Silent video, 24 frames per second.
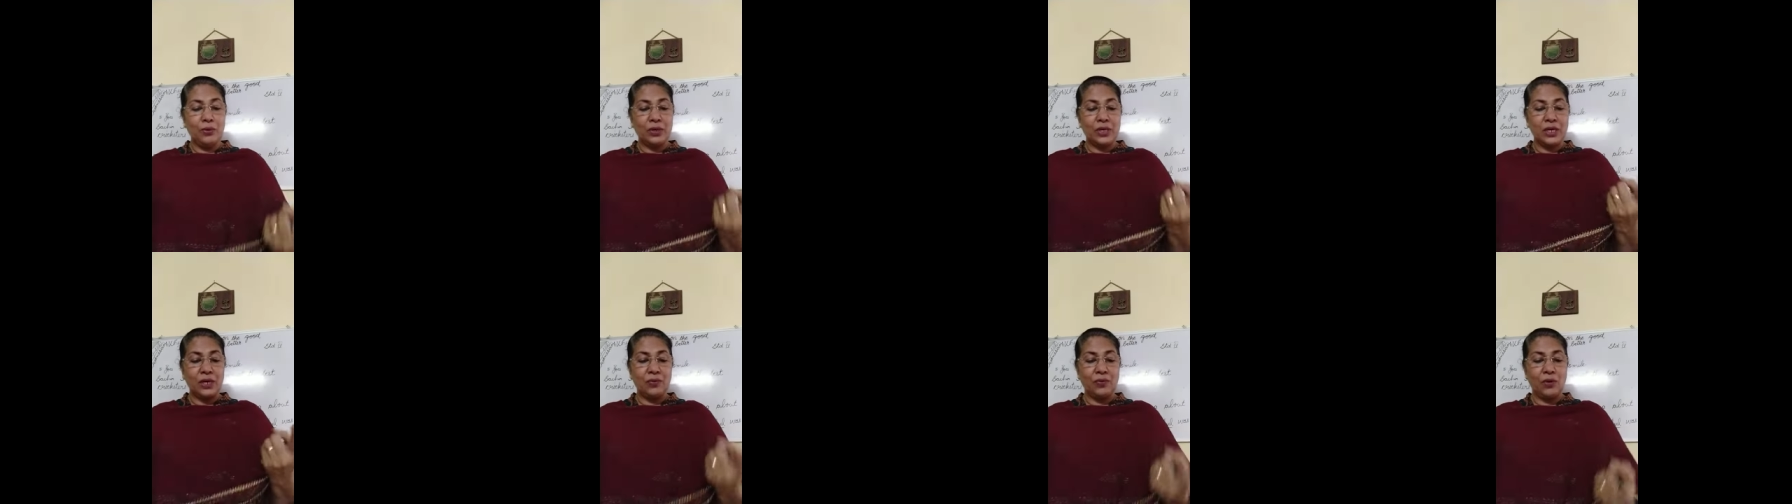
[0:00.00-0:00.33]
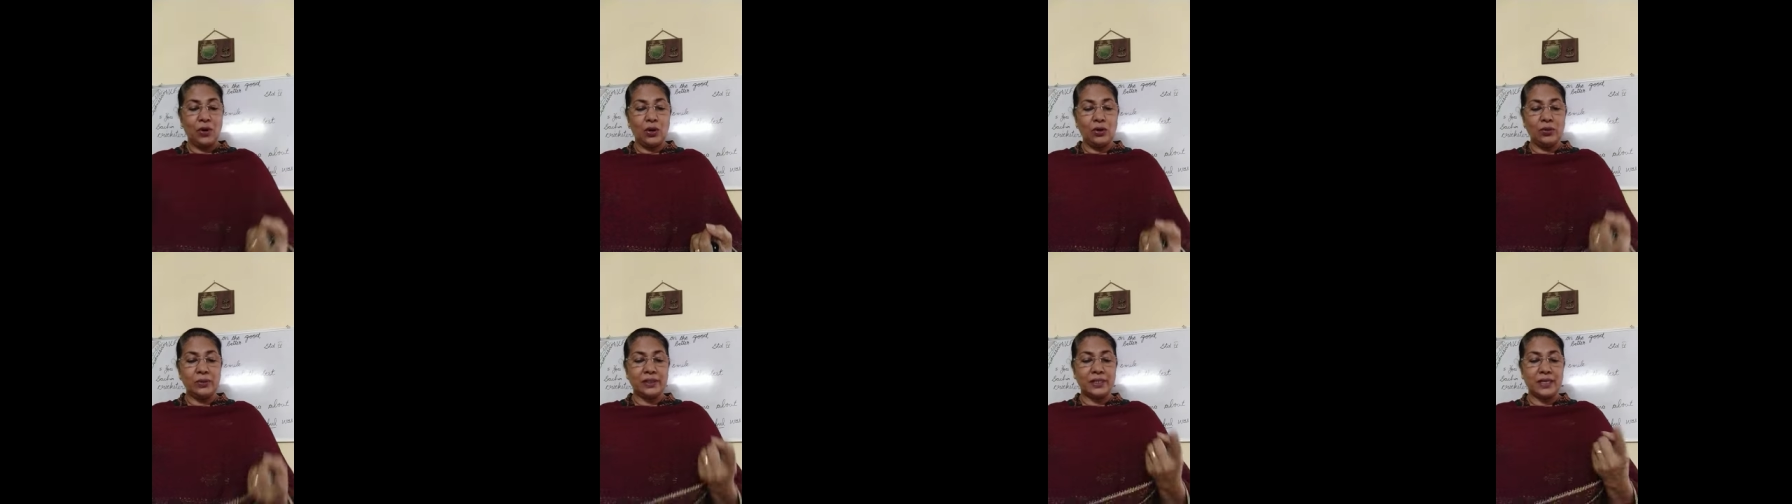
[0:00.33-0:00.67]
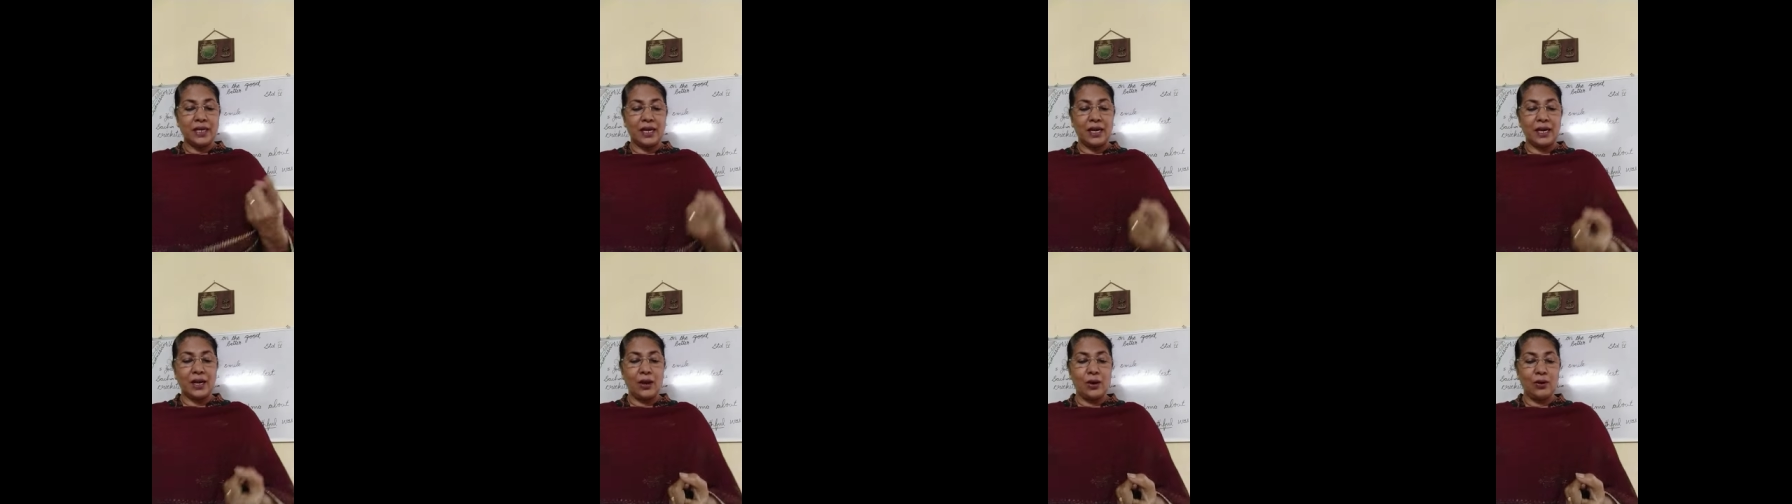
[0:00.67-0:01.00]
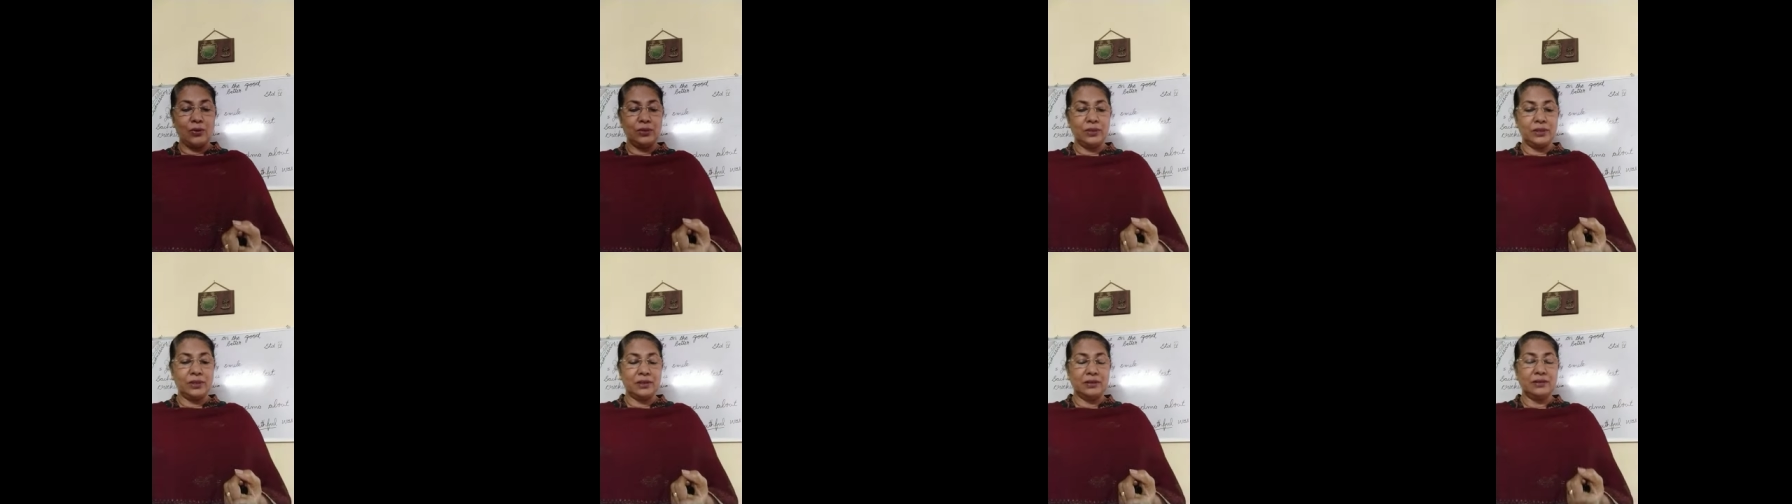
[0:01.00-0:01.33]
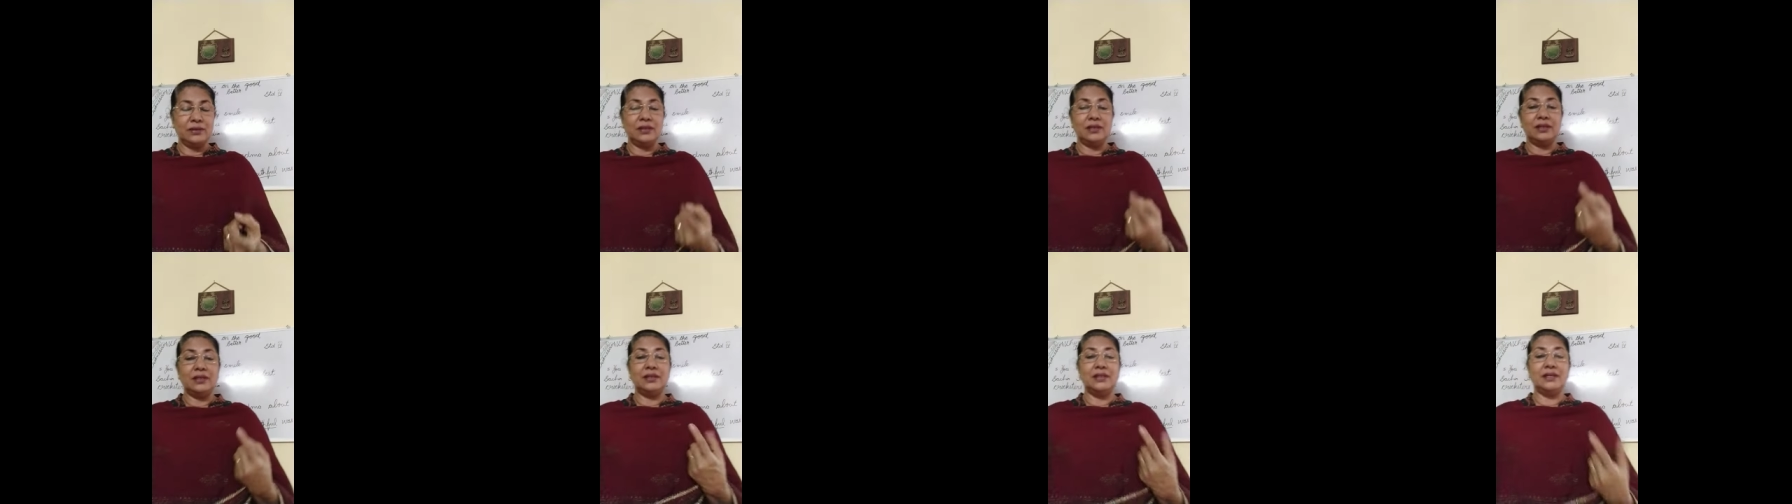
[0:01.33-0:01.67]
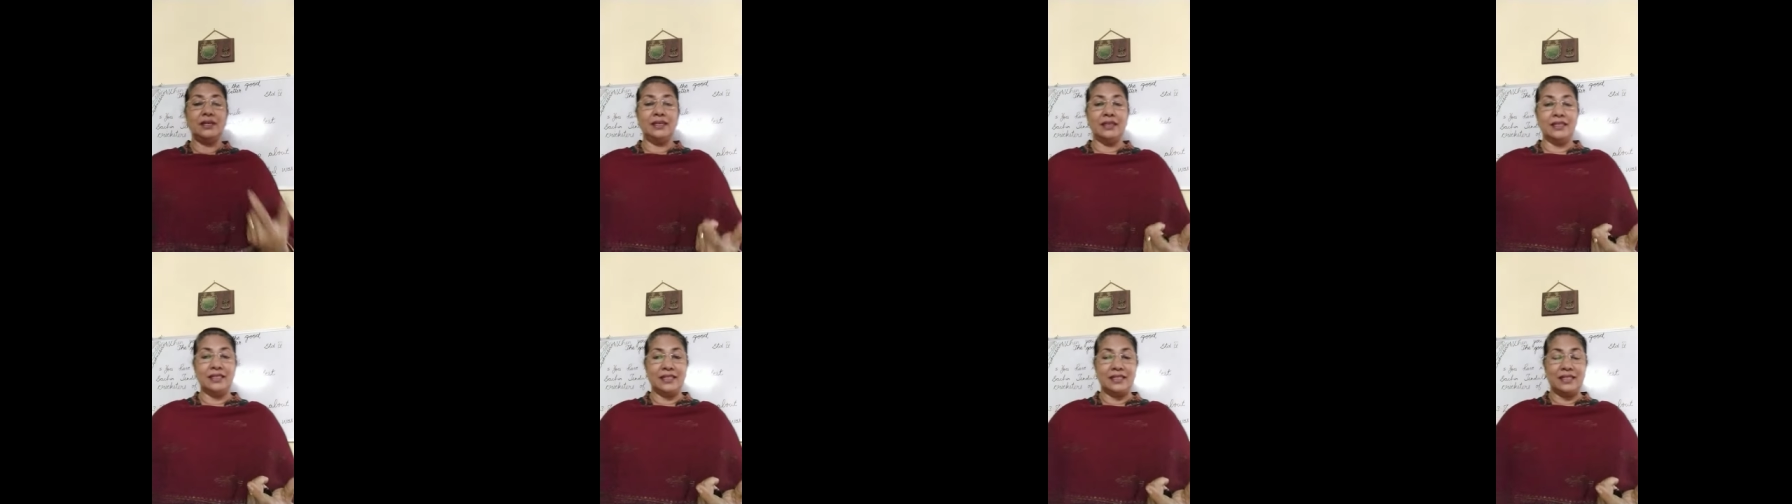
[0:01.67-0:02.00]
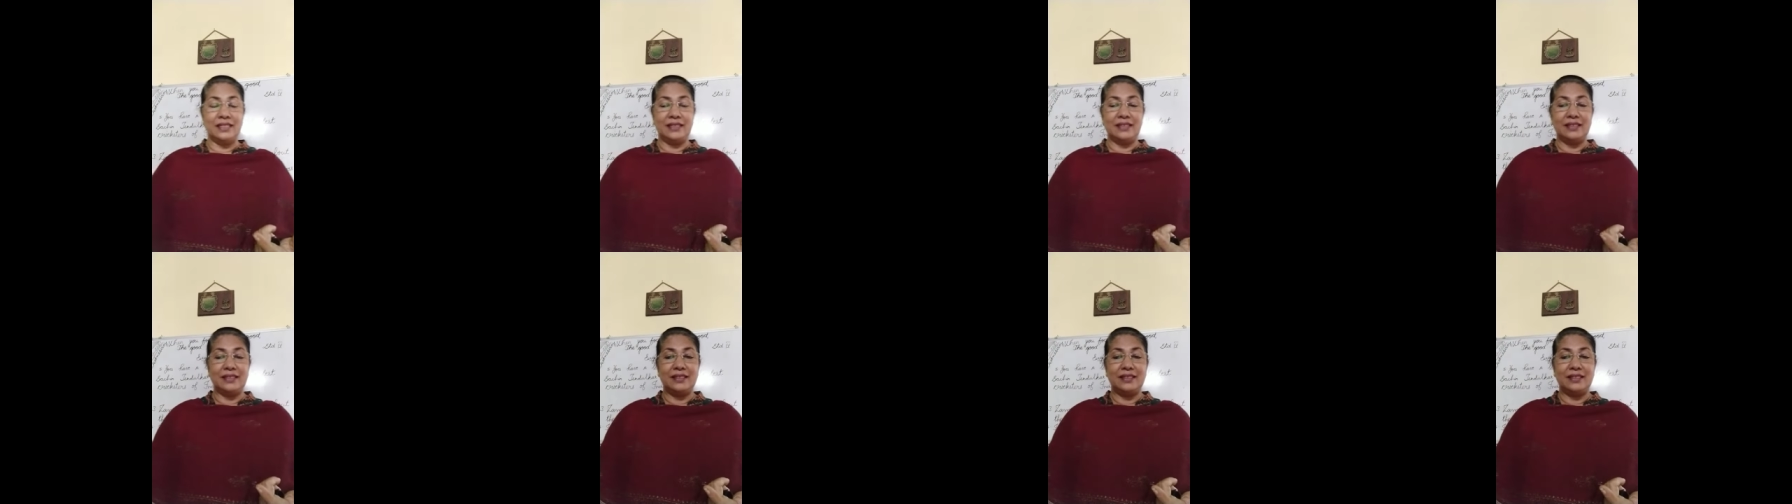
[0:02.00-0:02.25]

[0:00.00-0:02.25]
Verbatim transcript: revolves around earth.